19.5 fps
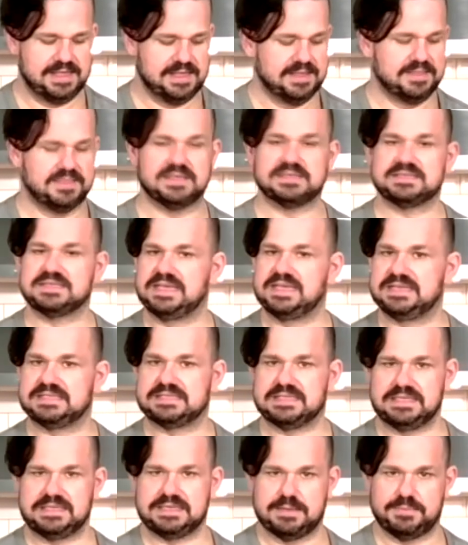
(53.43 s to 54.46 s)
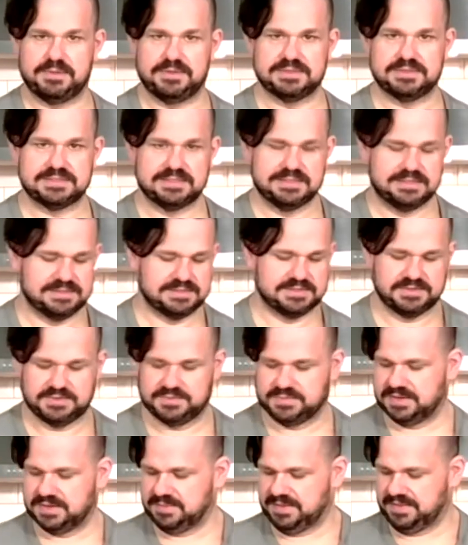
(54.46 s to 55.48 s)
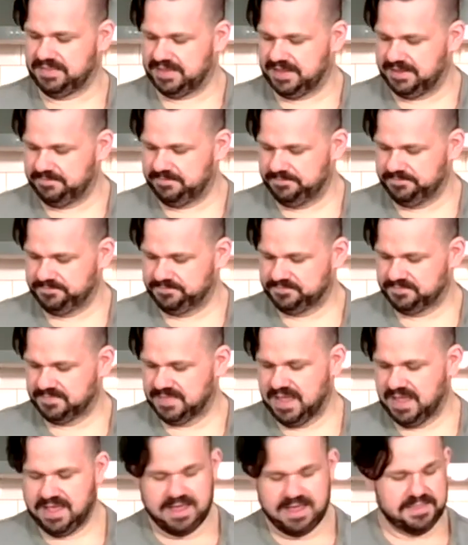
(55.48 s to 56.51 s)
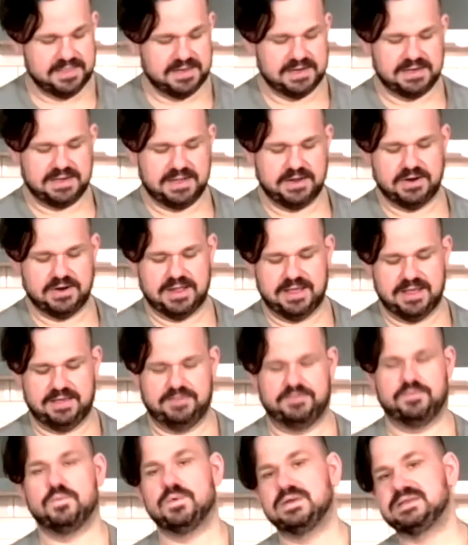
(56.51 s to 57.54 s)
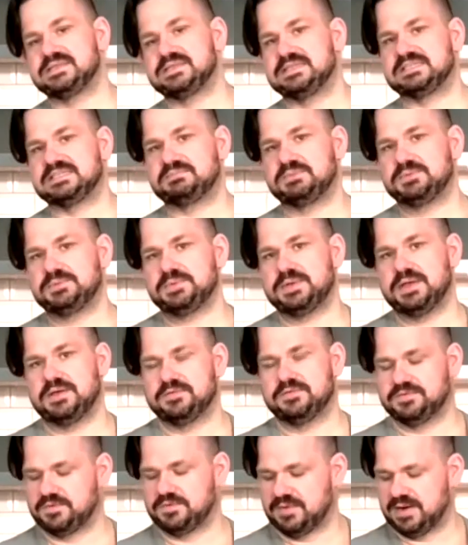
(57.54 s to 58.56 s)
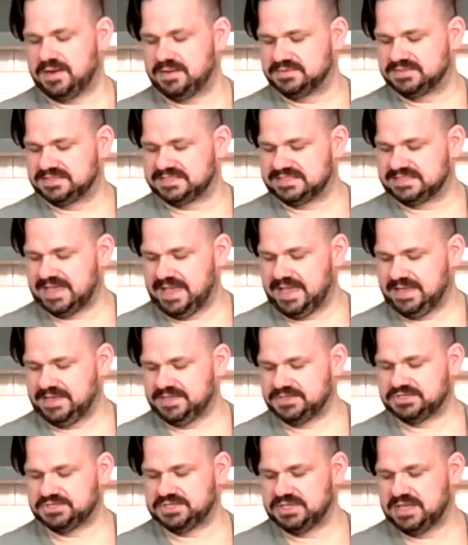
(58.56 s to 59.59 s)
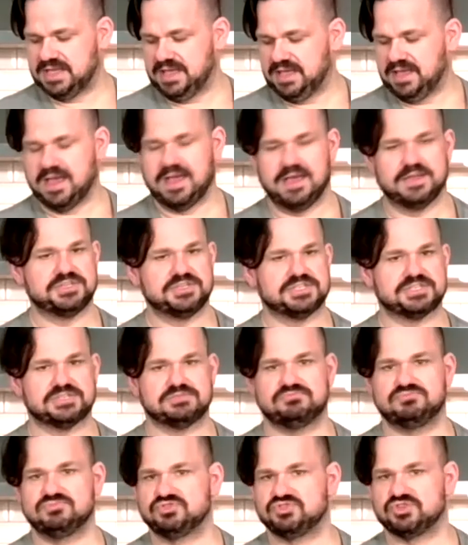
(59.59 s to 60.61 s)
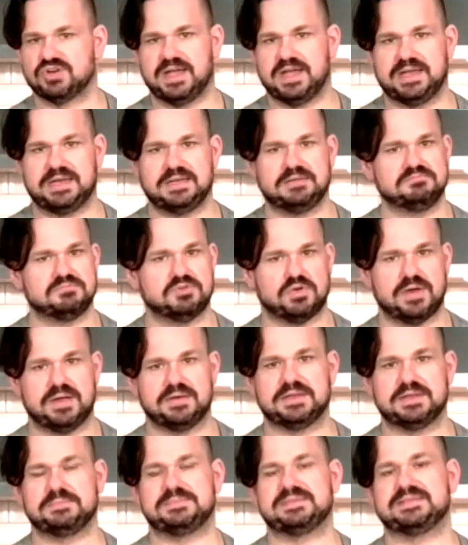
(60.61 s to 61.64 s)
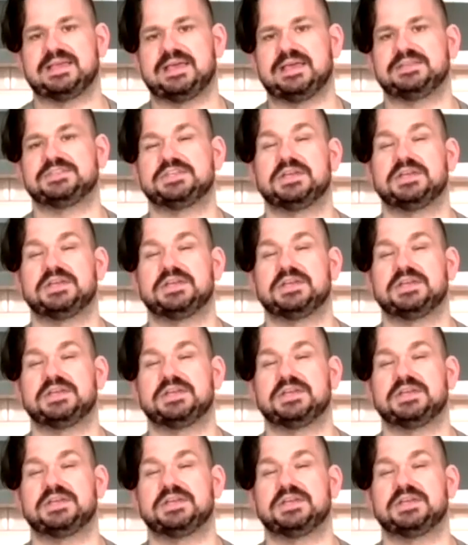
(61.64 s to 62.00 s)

This easily doubles, so don't worry about that. And then in here I have one teaspoon of ground sage, uh, just dried, ground up sage.